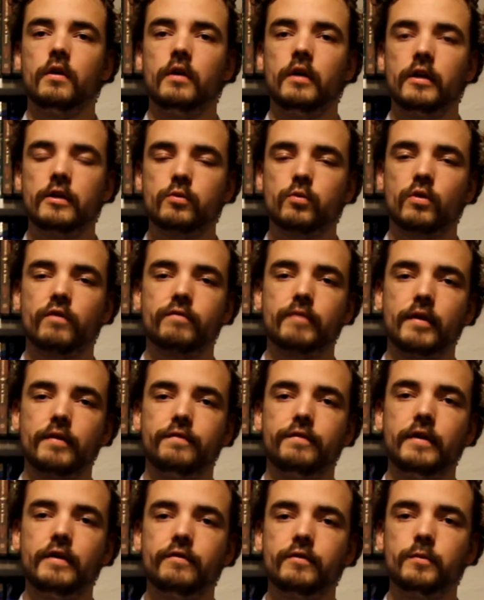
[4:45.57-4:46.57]
It's one of my
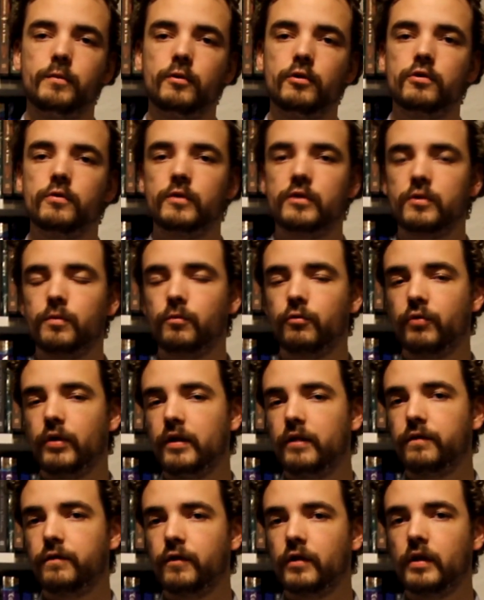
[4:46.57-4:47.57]
favorite books with some
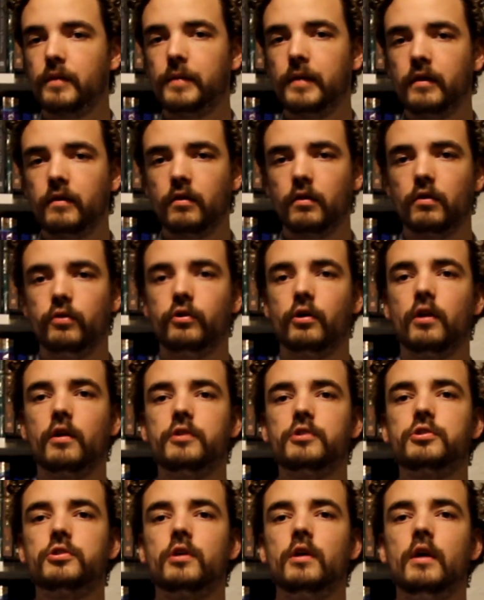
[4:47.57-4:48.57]
great fundamental
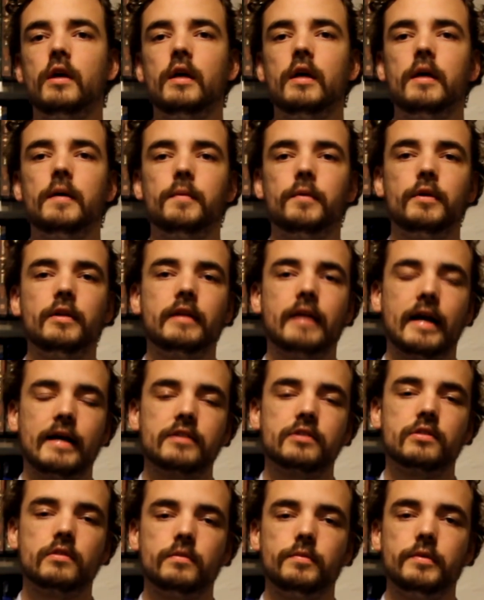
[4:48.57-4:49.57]
knowledge, but it
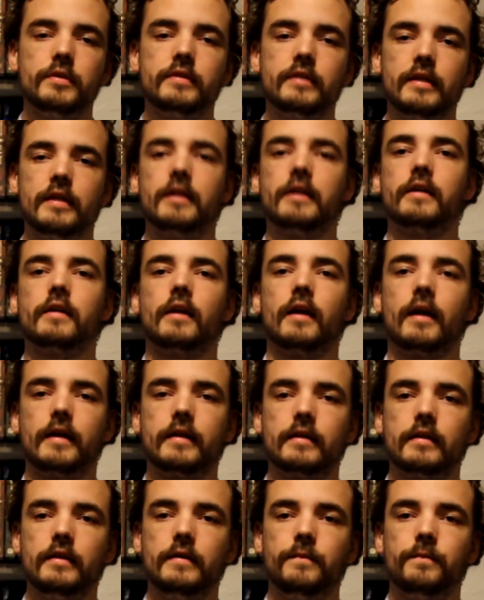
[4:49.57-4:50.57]
has to be taken
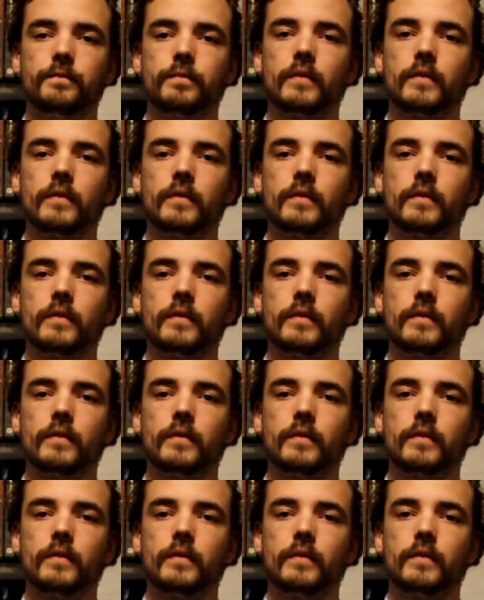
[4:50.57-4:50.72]
lightly.